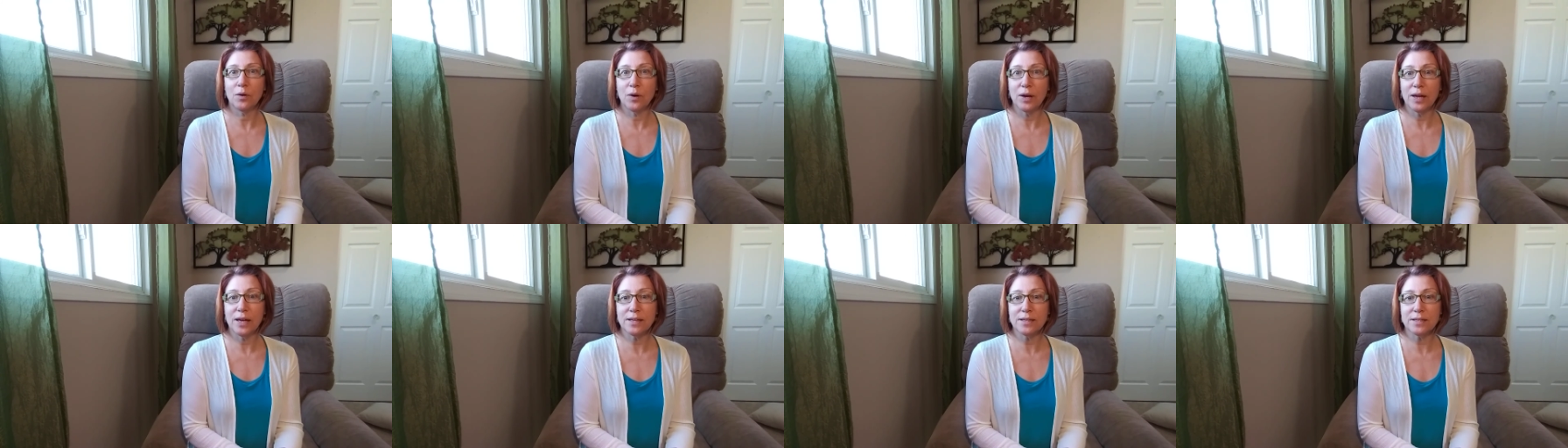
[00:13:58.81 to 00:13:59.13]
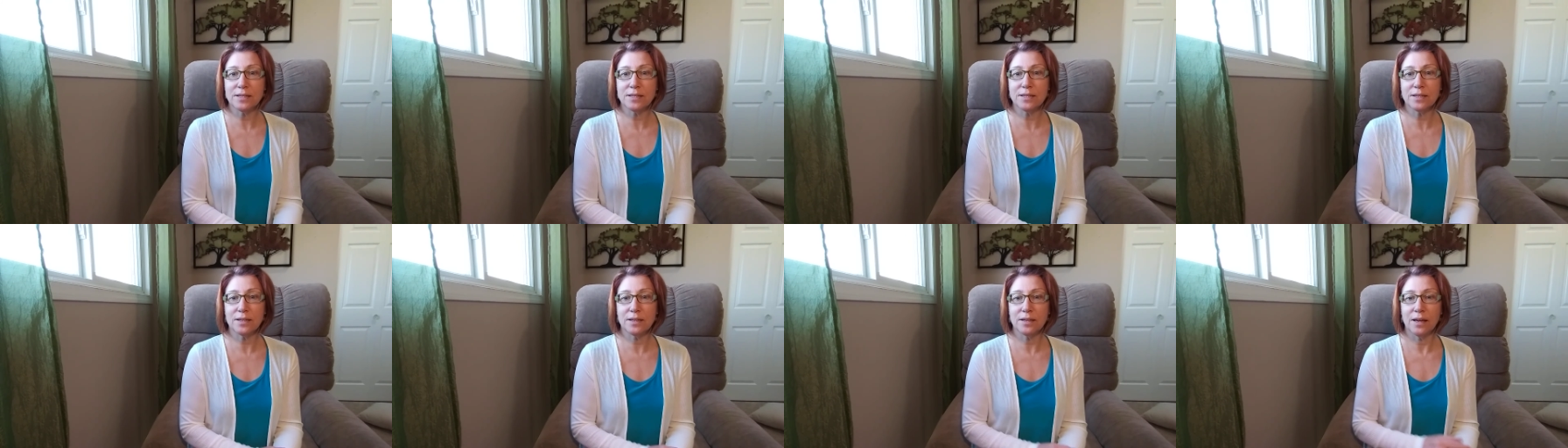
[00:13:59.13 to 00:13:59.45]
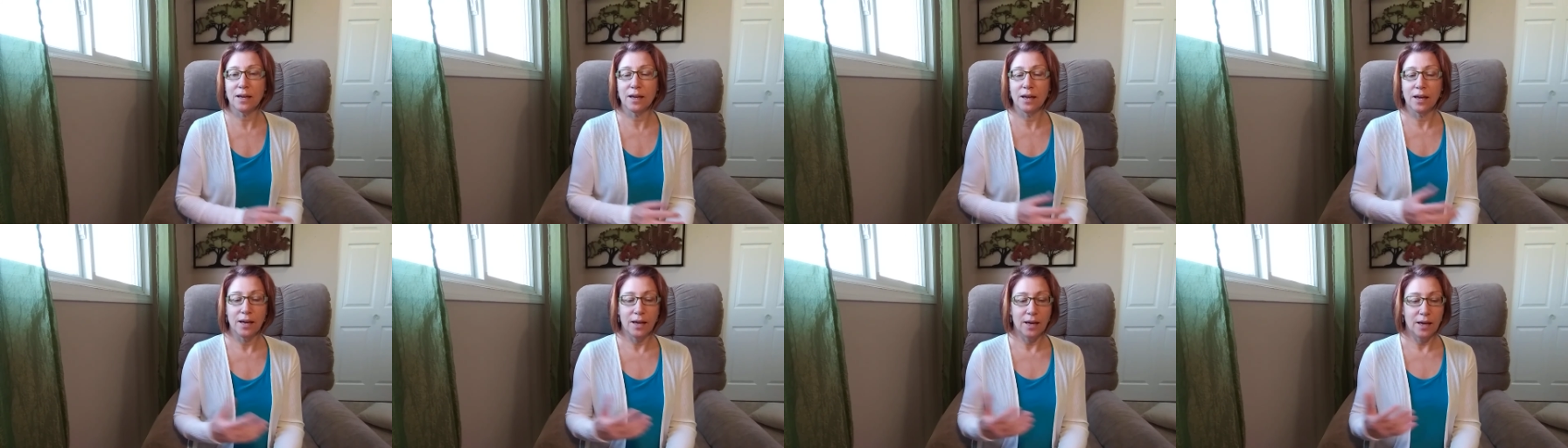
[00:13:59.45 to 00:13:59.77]
It's
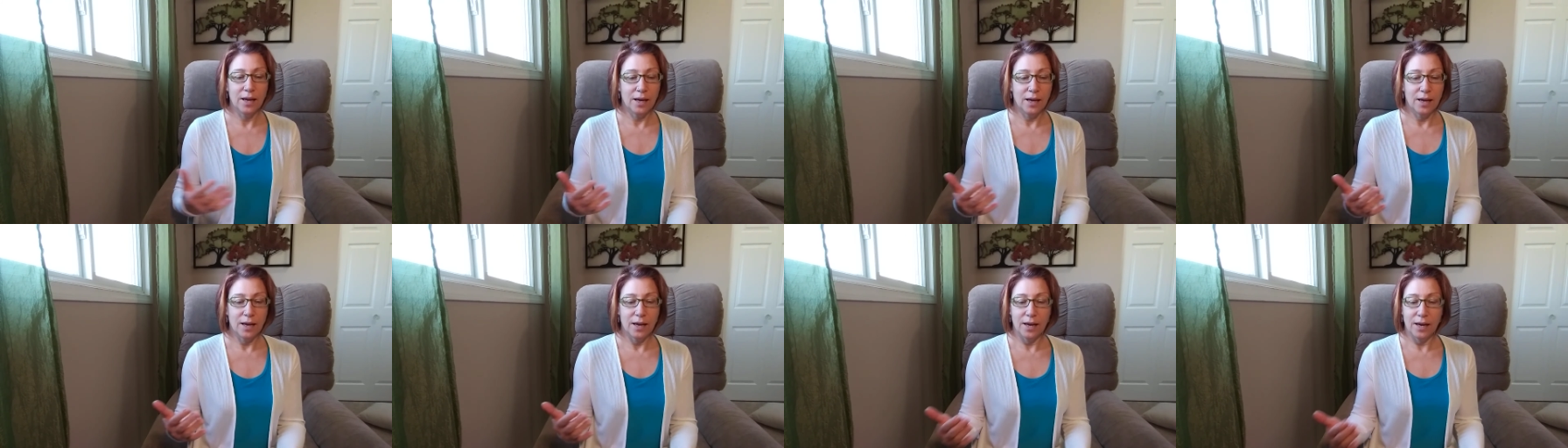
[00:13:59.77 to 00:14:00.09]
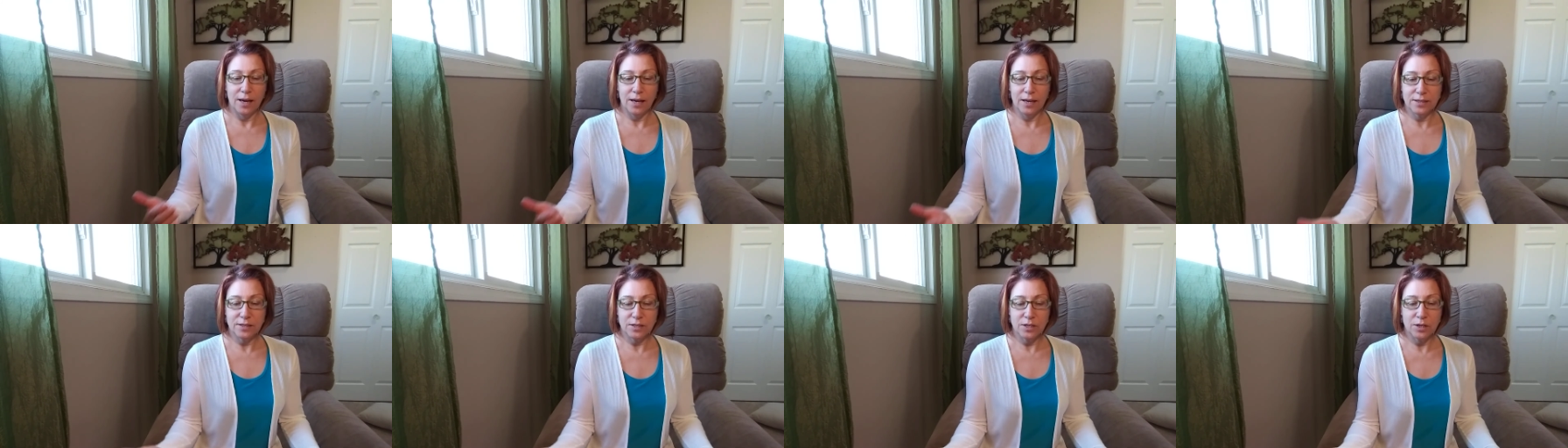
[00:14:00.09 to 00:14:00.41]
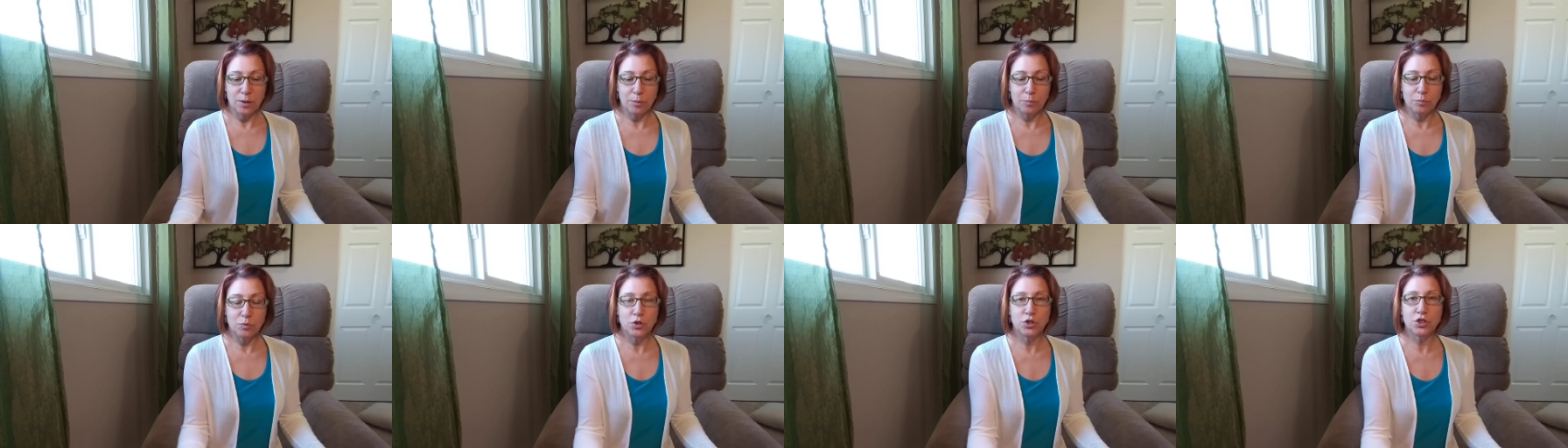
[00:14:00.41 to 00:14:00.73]
it's an
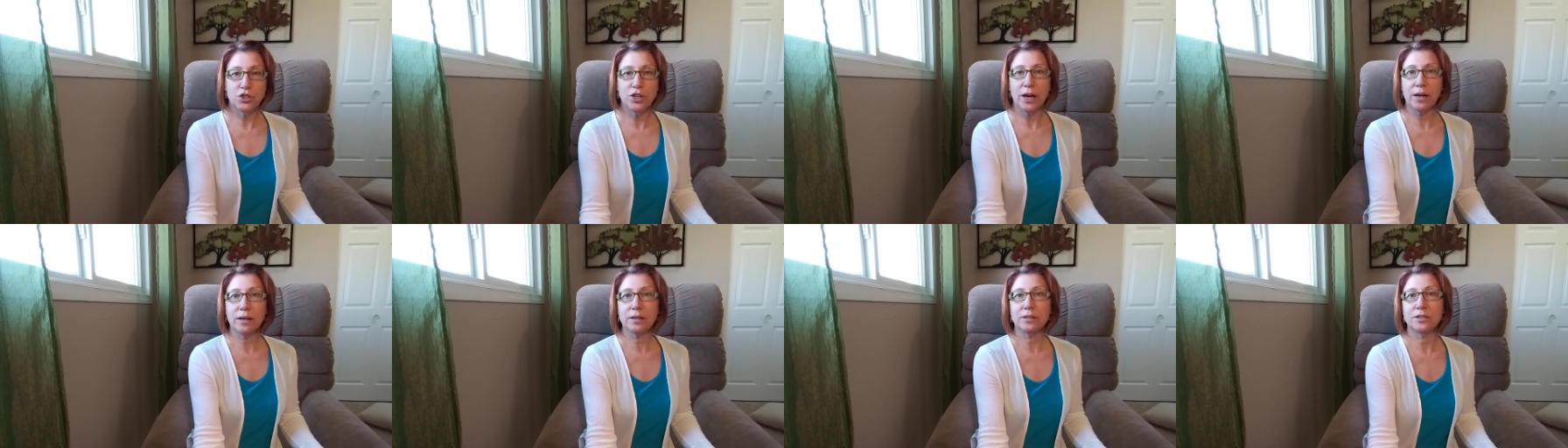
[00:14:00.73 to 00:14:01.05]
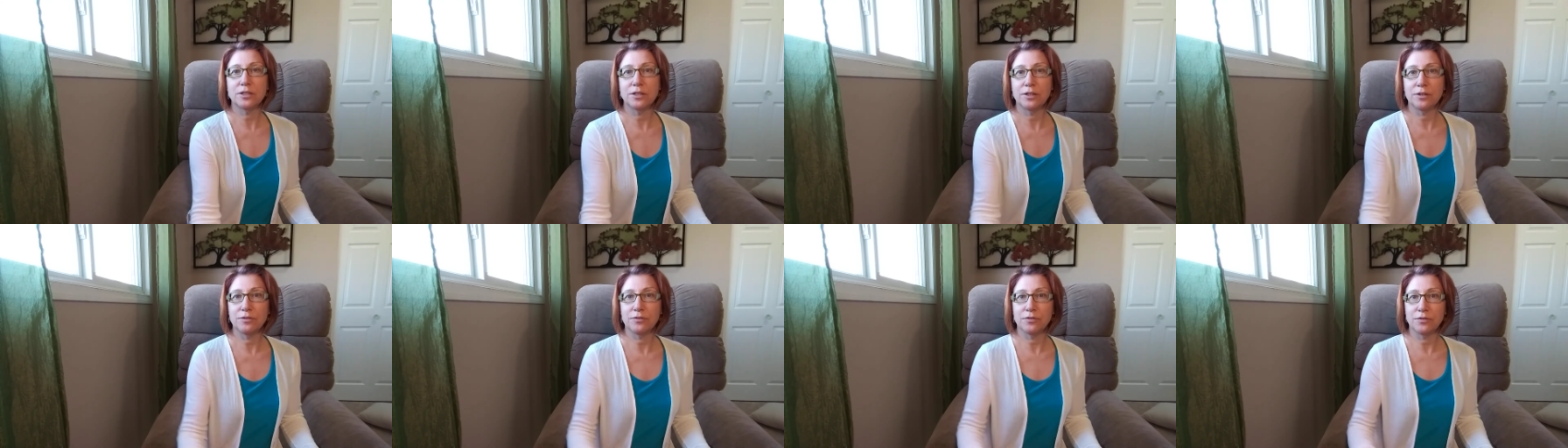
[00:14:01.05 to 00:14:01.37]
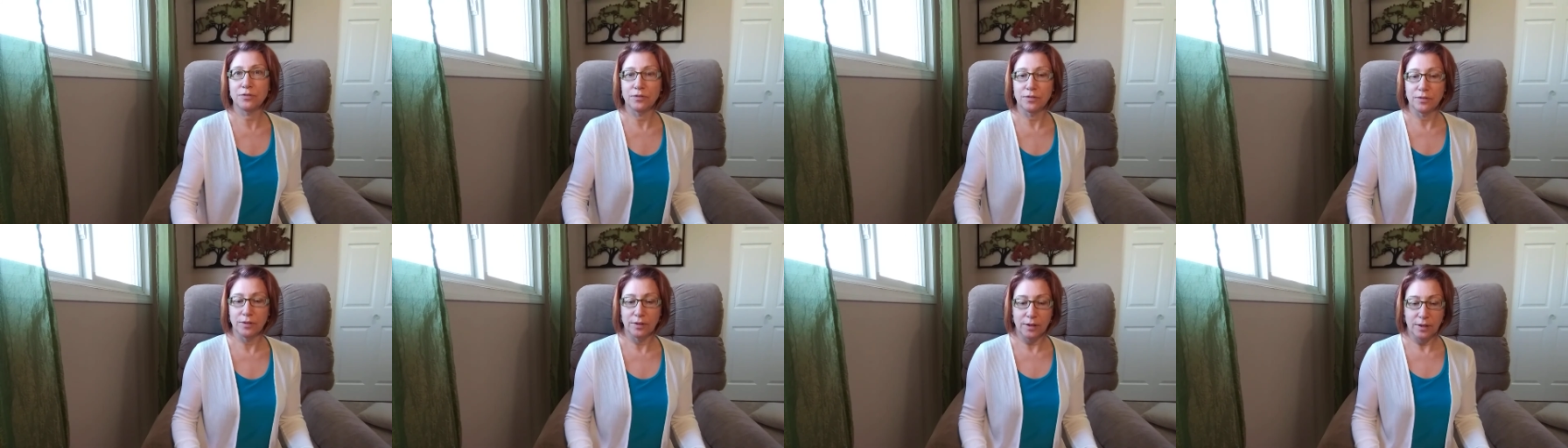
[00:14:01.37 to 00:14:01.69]
objective
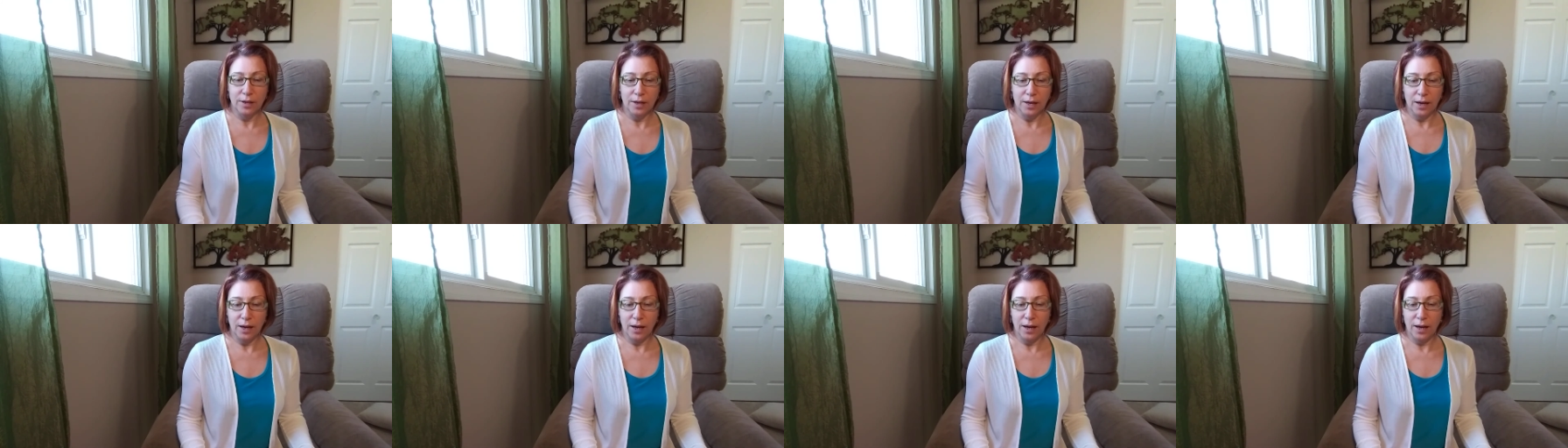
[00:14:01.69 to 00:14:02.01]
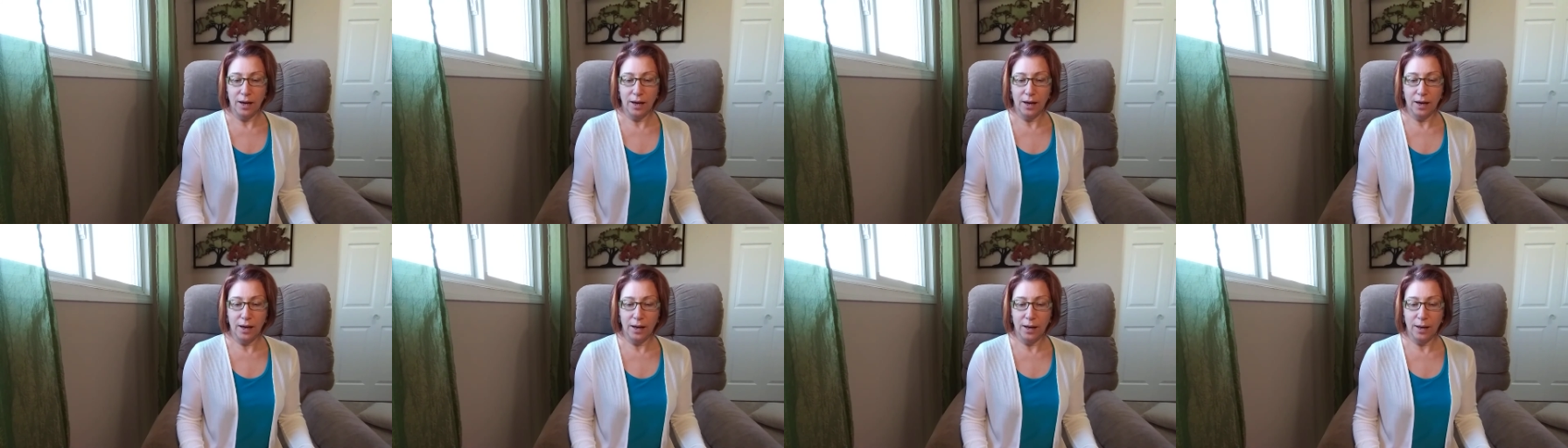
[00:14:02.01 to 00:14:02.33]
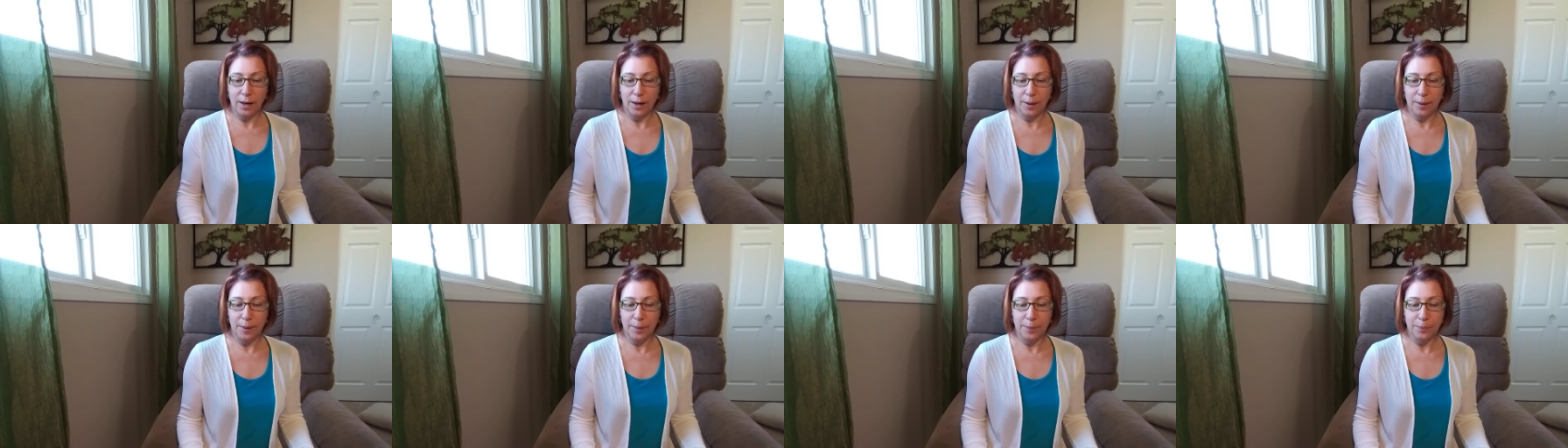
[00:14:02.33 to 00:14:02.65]

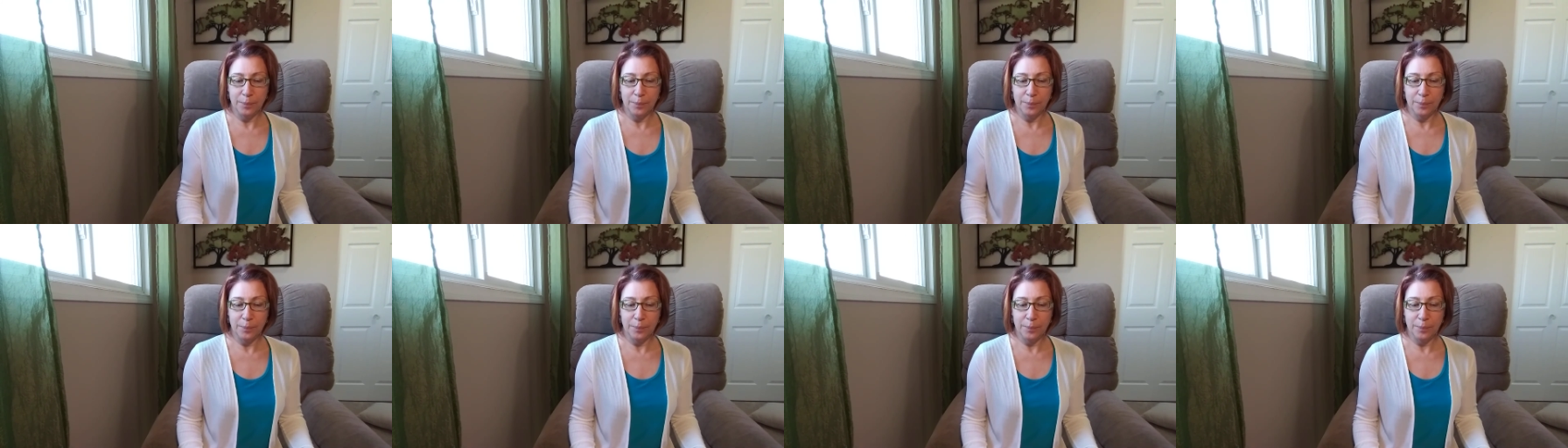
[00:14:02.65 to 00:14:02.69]
uh,